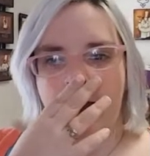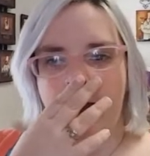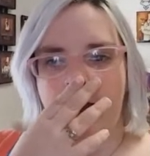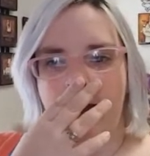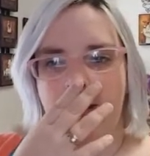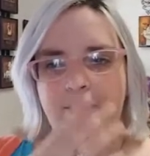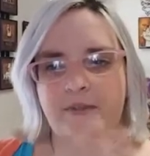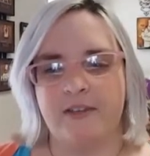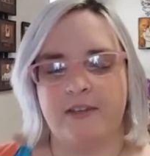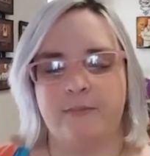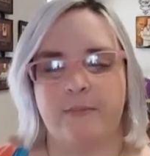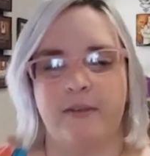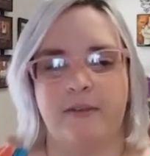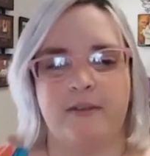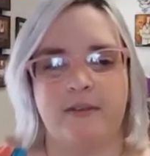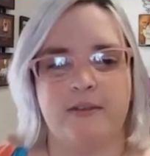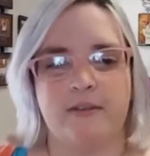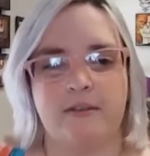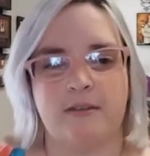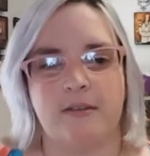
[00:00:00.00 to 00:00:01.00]
Um, this
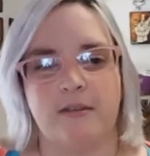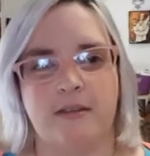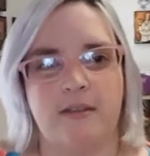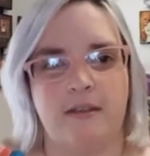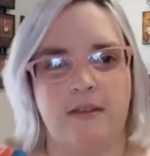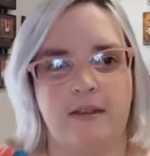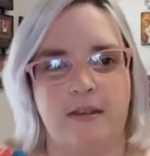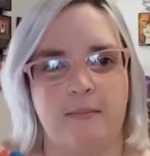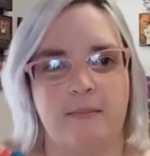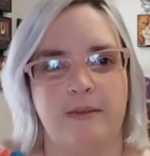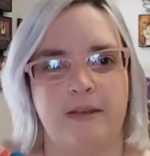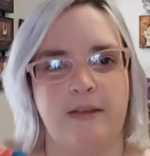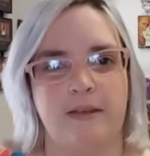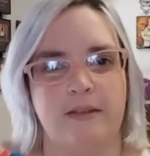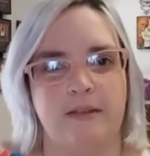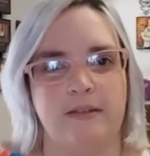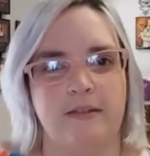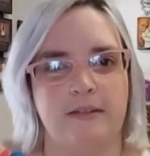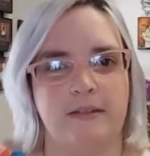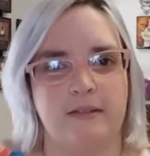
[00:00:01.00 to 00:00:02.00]
month's theme
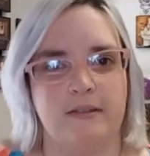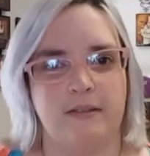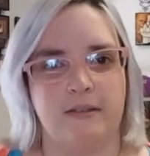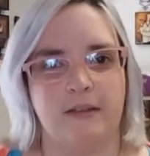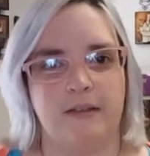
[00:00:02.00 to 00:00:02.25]
is